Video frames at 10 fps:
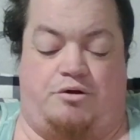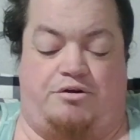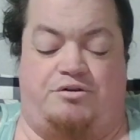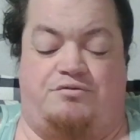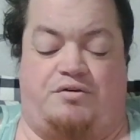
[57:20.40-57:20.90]

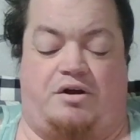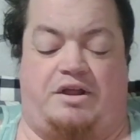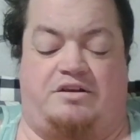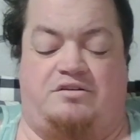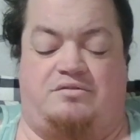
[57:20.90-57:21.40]
Where do you
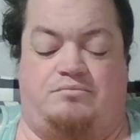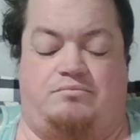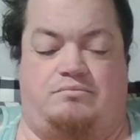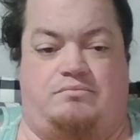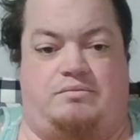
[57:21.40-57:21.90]
find
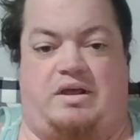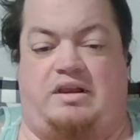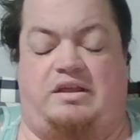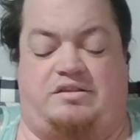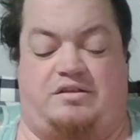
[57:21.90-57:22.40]

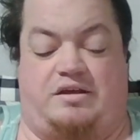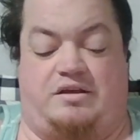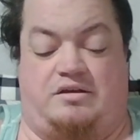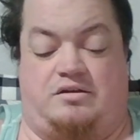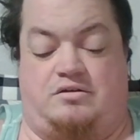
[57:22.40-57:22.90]

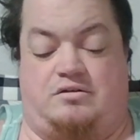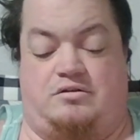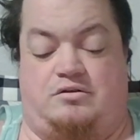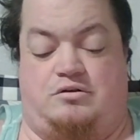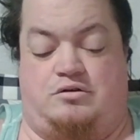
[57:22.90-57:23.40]
anything?
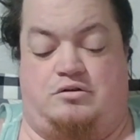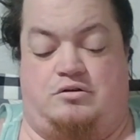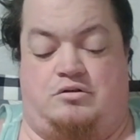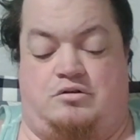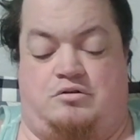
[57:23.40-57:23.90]

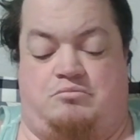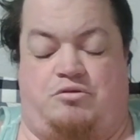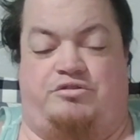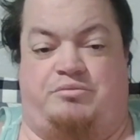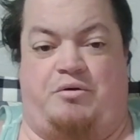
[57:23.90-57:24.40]

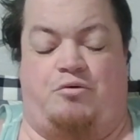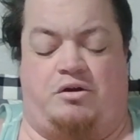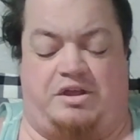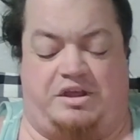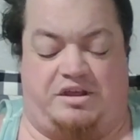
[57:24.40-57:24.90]
Most of my
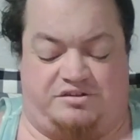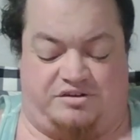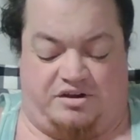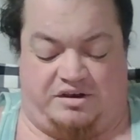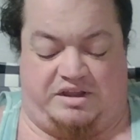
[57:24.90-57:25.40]
walking
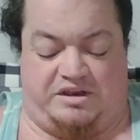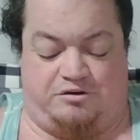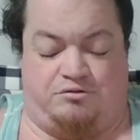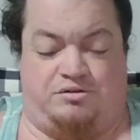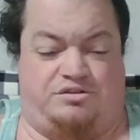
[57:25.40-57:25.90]
gets done
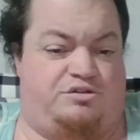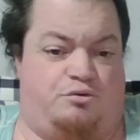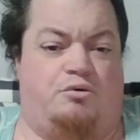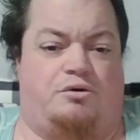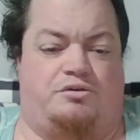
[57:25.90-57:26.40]
in
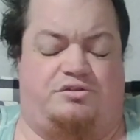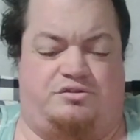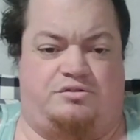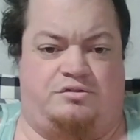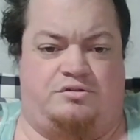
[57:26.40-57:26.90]

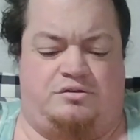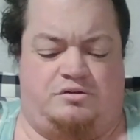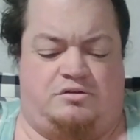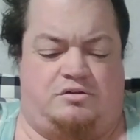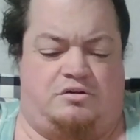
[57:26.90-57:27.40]
stores
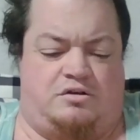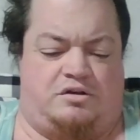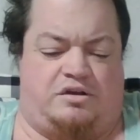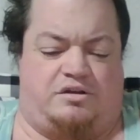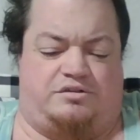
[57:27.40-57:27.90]

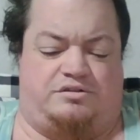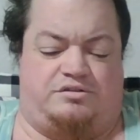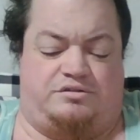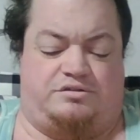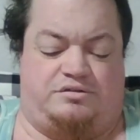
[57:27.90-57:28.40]

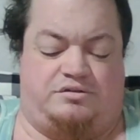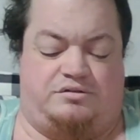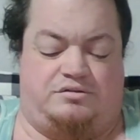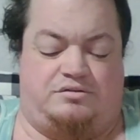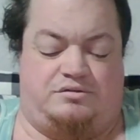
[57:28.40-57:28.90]
because
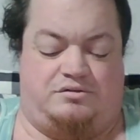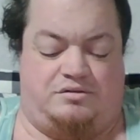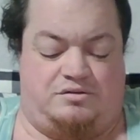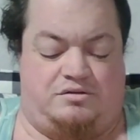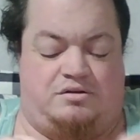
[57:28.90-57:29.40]

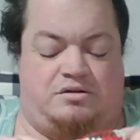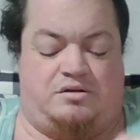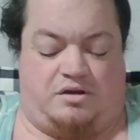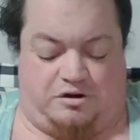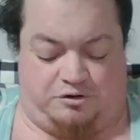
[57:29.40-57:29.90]

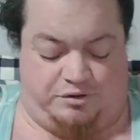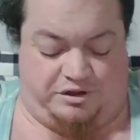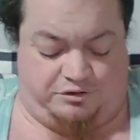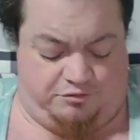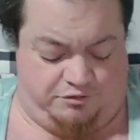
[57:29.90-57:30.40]
gotta go
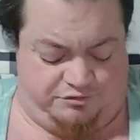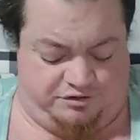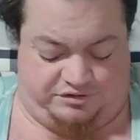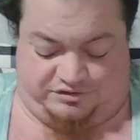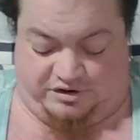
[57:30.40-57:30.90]
get the
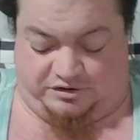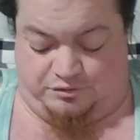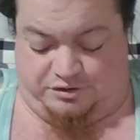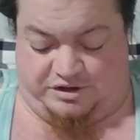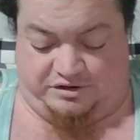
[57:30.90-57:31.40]
groceries,
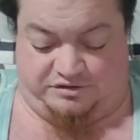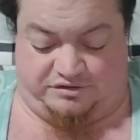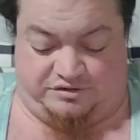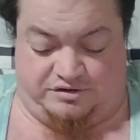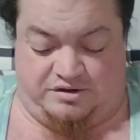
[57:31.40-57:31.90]
gotta go
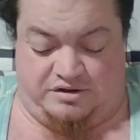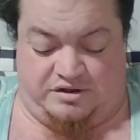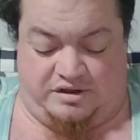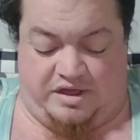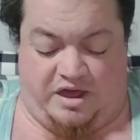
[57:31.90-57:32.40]
get
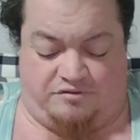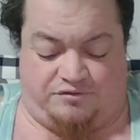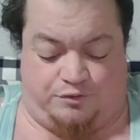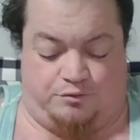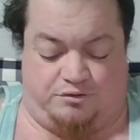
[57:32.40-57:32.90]

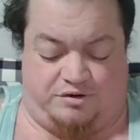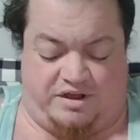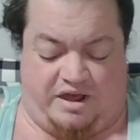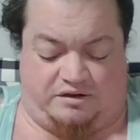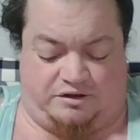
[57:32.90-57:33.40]
cat food,
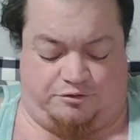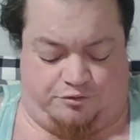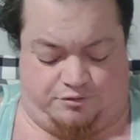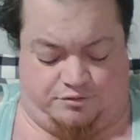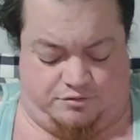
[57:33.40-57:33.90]
cat
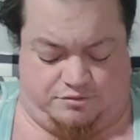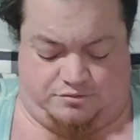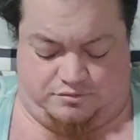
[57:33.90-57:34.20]
litter,